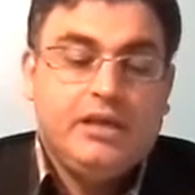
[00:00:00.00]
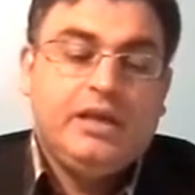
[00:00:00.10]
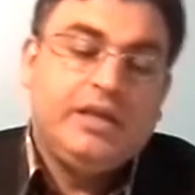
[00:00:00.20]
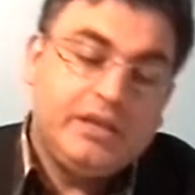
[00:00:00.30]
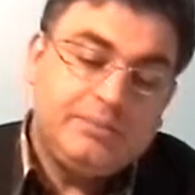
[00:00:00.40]

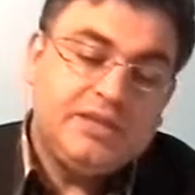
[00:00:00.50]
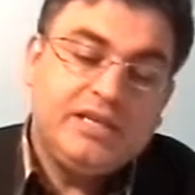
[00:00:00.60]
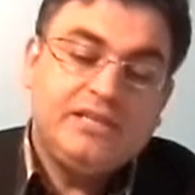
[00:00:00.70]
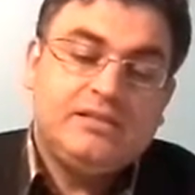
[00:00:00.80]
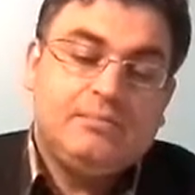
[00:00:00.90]
Encryption
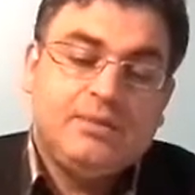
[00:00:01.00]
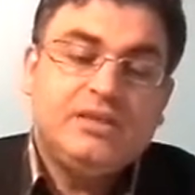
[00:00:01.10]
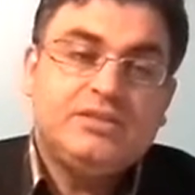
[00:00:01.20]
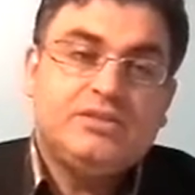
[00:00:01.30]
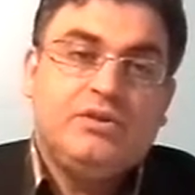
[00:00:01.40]
is the
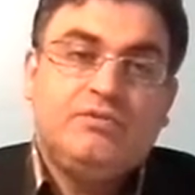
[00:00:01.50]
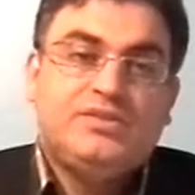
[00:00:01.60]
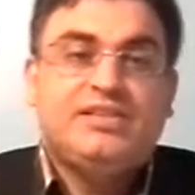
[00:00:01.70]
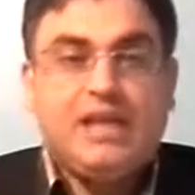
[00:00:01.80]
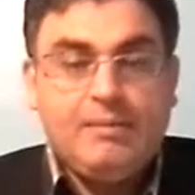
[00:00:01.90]
process of
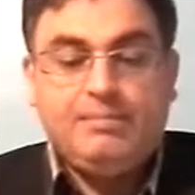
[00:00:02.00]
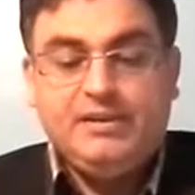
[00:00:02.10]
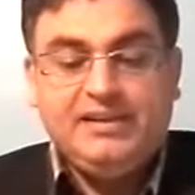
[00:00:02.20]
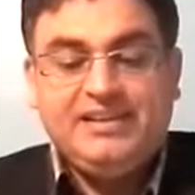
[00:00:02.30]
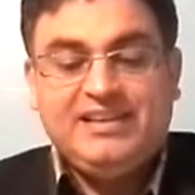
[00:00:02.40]

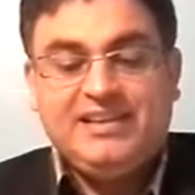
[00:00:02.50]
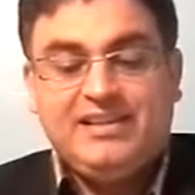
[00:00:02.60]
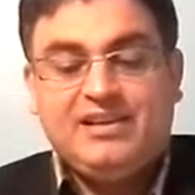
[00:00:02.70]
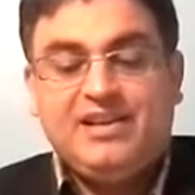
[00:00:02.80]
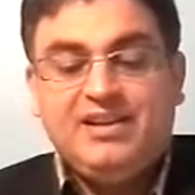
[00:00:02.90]
scrambling
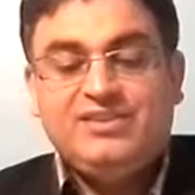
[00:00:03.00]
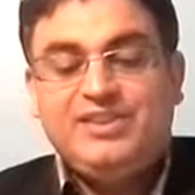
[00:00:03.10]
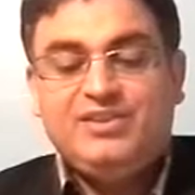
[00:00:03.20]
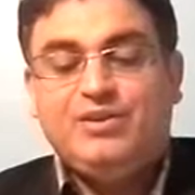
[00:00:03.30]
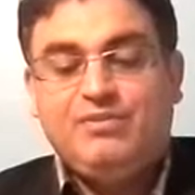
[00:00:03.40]
the
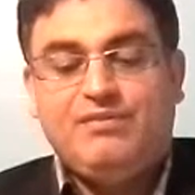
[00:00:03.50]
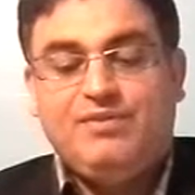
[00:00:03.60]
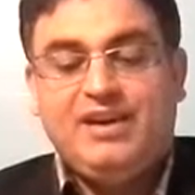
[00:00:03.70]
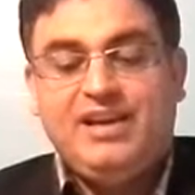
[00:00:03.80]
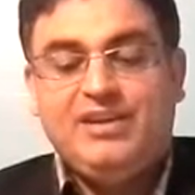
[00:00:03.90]
content of a
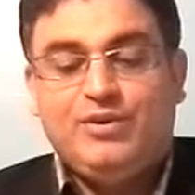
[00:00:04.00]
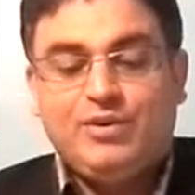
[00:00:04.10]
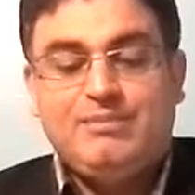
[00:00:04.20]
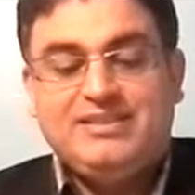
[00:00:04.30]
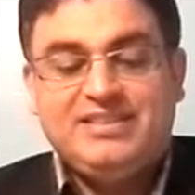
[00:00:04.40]
file
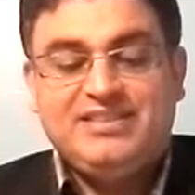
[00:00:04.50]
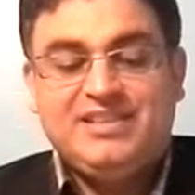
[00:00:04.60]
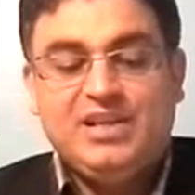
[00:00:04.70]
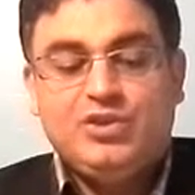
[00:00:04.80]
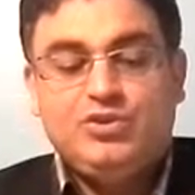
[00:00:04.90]
or message
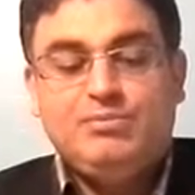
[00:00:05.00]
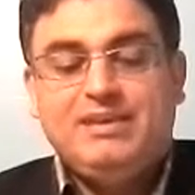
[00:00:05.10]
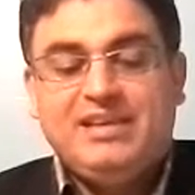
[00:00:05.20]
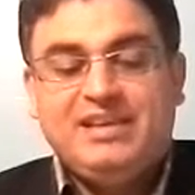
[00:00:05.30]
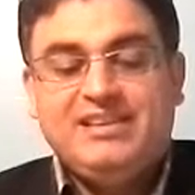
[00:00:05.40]
to
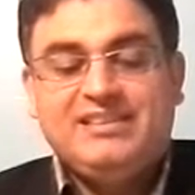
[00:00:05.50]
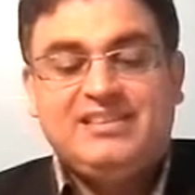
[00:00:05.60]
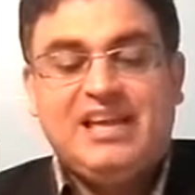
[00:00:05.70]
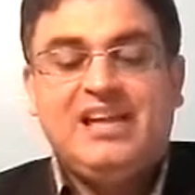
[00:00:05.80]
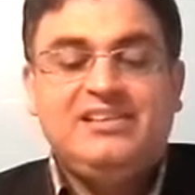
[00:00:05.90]
make it
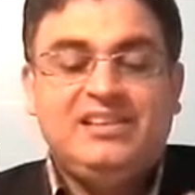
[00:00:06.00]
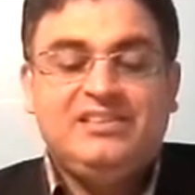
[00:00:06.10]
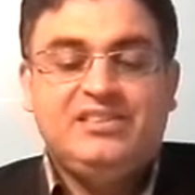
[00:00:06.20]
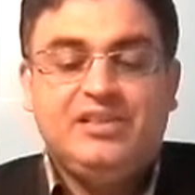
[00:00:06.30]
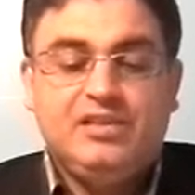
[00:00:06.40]

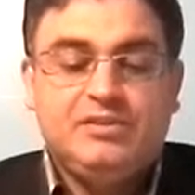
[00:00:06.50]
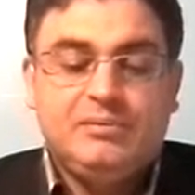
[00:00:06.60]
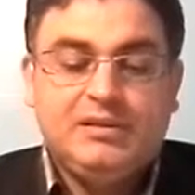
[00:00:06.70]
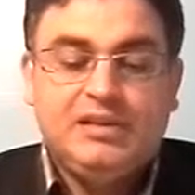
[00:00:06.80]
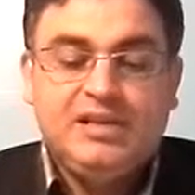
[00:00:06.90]

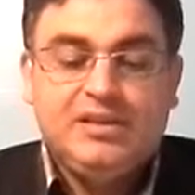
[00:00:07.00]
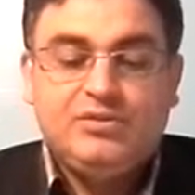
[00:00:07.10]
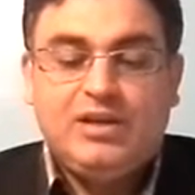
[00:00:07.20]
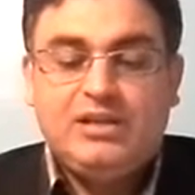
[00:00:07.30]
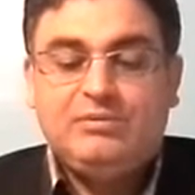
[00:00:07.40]
unintelligible
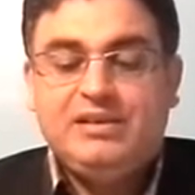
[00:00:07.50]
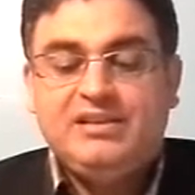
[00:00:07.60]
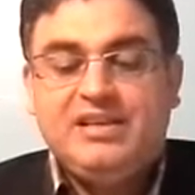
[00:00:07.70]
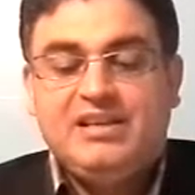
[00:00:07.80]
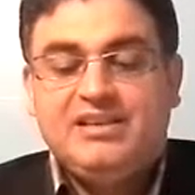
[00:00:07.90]
to anyone
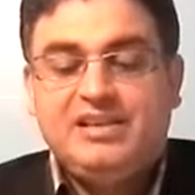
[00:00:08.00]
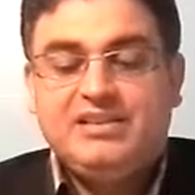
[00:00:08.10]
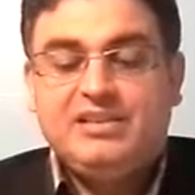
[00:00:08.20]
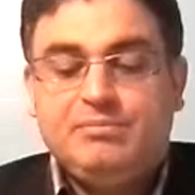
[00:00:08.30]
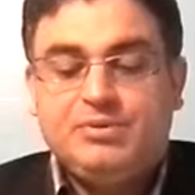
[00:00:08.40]
not
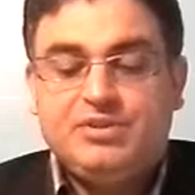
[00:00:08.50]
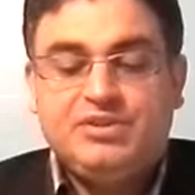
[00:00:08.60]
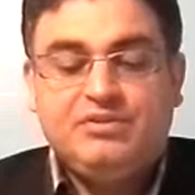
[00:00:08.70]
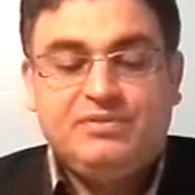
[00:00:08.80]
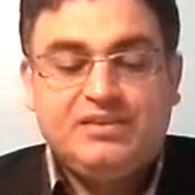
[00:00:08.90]

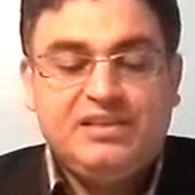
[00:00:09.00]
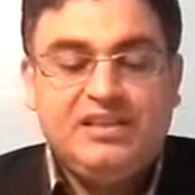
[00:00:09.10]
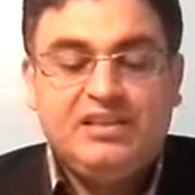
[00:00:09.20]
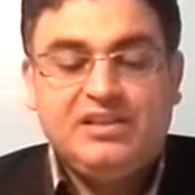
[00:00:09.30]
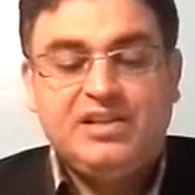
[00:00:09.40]
position of a
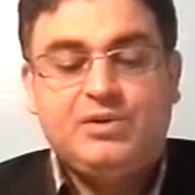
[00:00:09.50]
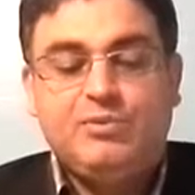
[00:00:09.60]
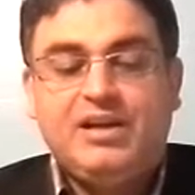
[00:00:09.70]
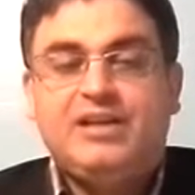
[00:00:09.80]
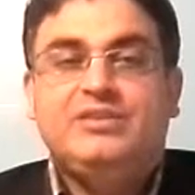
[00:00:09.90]
key
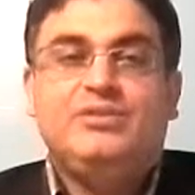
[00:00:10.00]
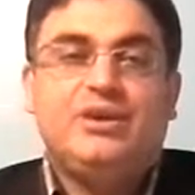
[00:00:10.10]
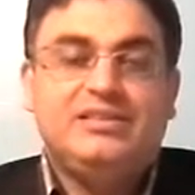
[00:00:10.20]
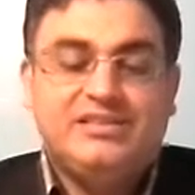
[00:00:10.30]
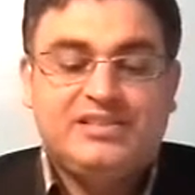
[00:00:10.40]
required to
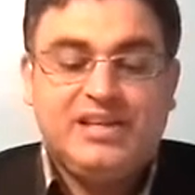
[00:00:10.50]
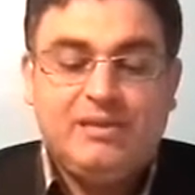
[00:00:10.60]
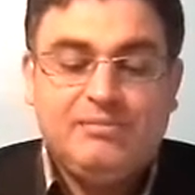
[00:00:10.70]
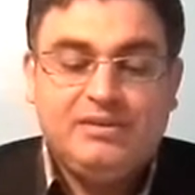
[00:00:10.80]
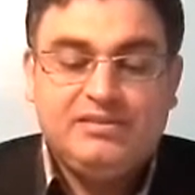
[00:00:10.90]

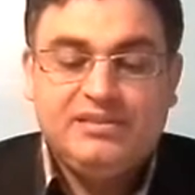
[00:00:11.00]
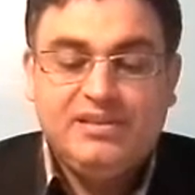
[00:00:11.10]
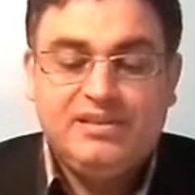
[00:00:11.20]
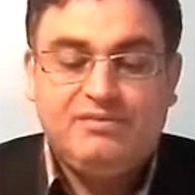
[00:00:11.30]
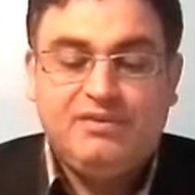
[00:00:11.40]
unscramble
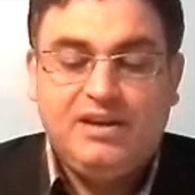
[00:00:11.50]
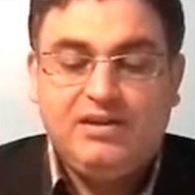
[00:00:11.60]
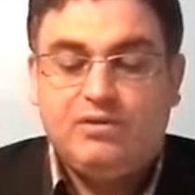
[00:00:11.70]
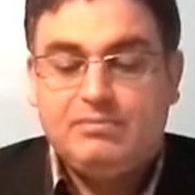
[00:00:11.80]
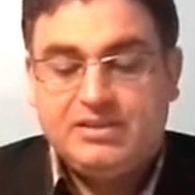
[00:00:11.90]
the
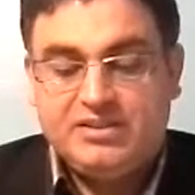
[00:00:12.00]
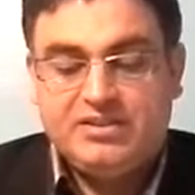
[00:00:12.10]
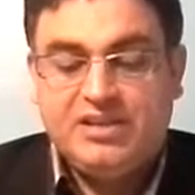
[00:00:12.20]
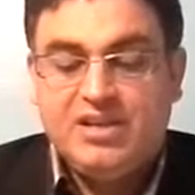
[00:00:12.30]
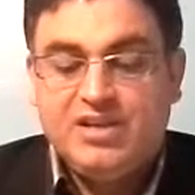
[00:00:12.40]
file or
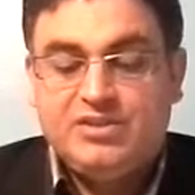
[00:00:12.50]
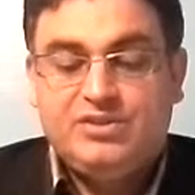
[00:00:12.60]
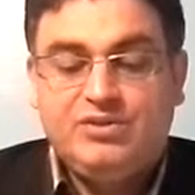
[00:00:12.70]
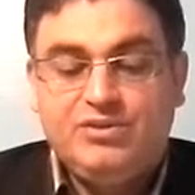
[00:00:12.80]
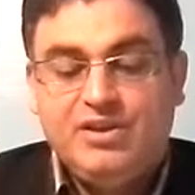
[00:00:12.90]
message.
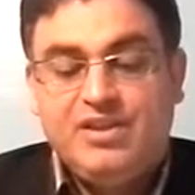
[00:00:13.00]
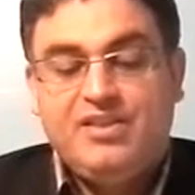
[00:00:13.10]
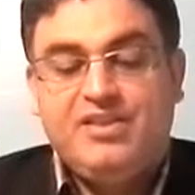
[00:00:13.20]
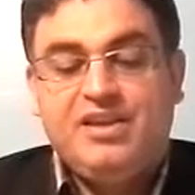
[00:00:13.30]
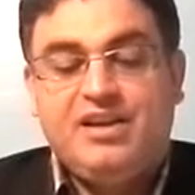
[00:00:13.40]
So
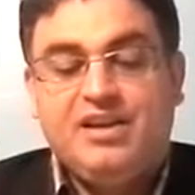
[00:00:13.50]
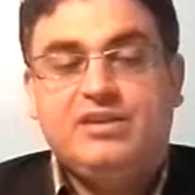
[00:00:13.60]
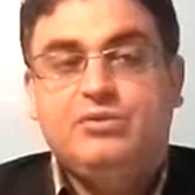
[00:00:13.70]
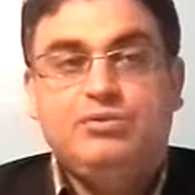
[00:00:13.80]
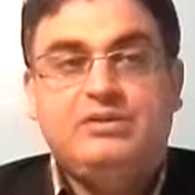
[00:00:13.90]
there
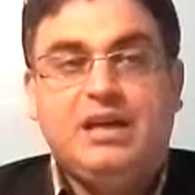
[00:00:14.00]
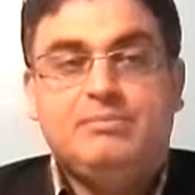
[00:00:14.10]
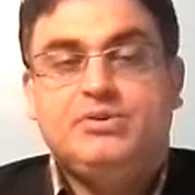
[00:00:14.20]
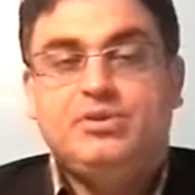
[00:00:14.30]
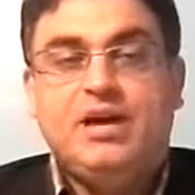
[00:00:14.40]
are two
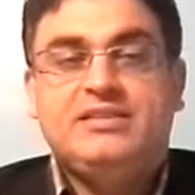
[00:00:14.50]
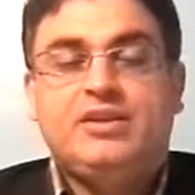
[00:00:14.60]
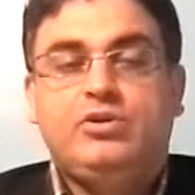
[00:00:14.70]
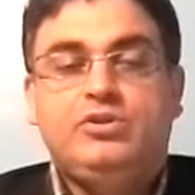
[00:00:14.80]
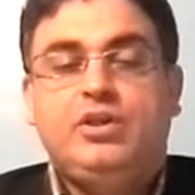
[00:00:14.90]
types. So as a
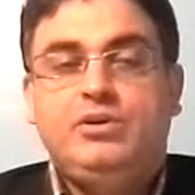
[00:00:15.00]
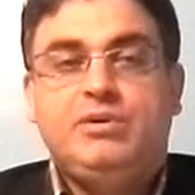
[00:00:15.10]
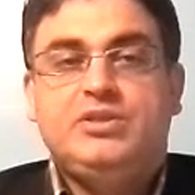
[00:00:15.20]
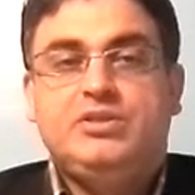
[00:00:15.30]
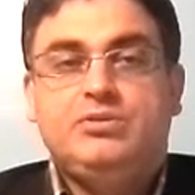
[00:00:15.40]

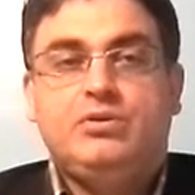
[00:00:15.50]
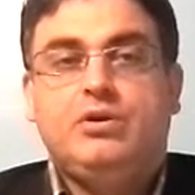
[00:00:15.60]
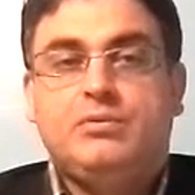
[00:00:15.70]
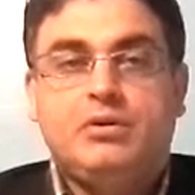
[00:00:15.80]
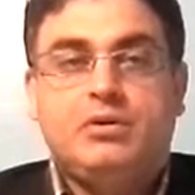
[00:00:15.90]
continuation to
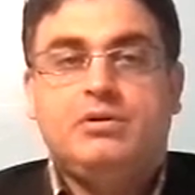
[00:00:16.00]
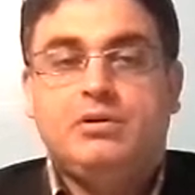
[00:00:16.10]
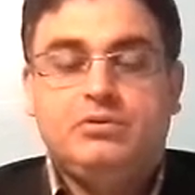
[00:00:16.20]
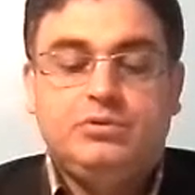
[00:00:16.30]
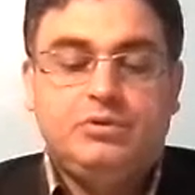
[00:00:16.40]

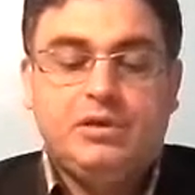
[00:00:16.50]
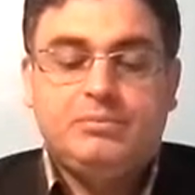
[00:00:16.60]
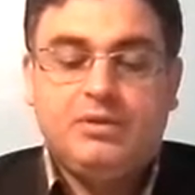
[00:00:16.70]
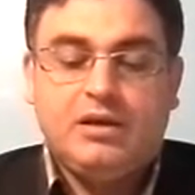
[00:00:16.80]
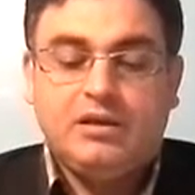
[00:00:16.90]

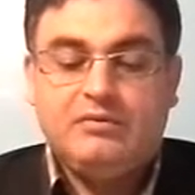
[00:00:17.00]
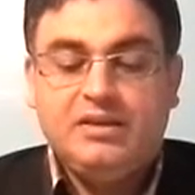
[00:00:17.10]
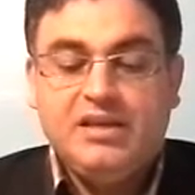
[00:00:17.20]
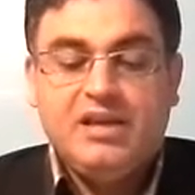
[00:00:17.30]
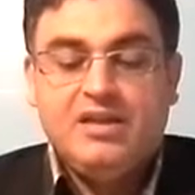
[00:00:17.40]

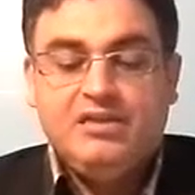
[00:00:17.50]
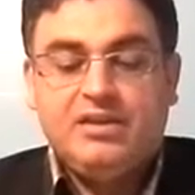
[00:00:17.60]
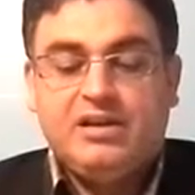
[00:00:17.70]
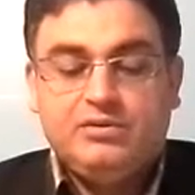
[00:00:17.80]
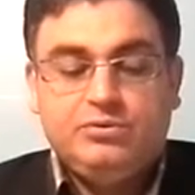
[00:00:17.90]
cryptography,
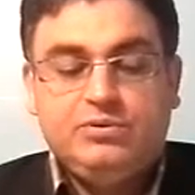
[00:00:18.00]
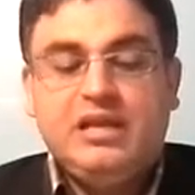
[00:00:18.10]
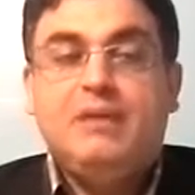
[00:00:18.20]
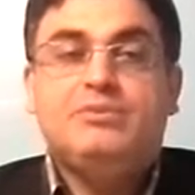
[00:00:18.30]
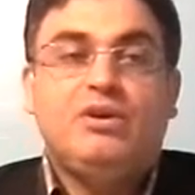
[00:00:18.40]
there are two
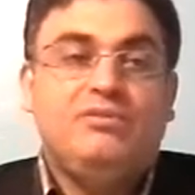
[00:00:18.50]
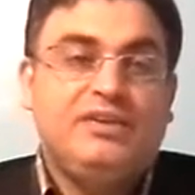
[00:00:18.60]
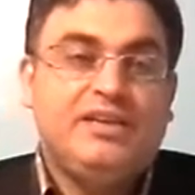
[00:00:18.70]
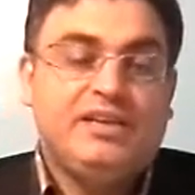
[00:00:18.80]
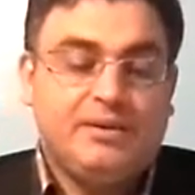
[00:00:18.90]
types of
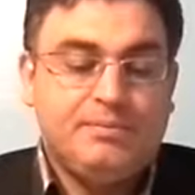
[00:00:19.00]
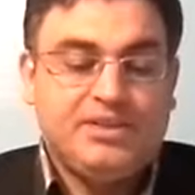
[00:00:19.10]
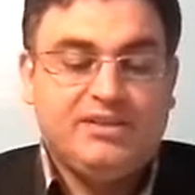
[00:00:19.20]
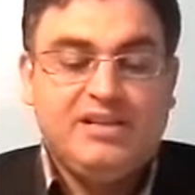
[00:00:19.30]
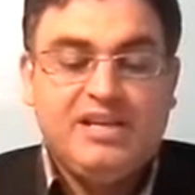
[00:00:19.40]

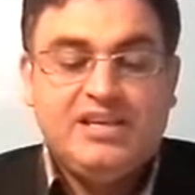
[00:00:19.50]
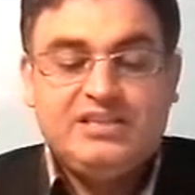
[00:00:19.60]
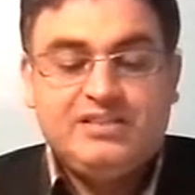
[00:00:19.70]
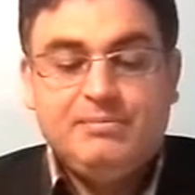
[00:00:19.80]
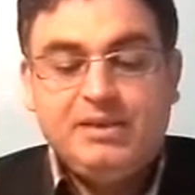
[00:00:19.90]
encryption:
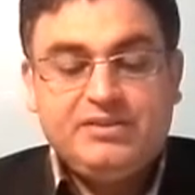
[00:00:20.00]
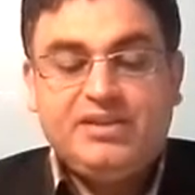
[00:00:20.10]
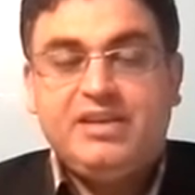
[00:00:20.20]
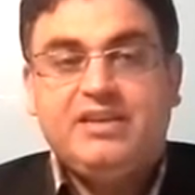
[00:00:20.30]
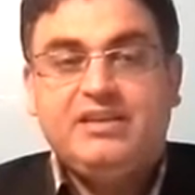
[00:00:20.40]

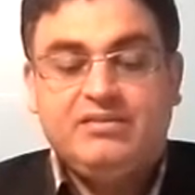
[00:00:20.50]
symmetric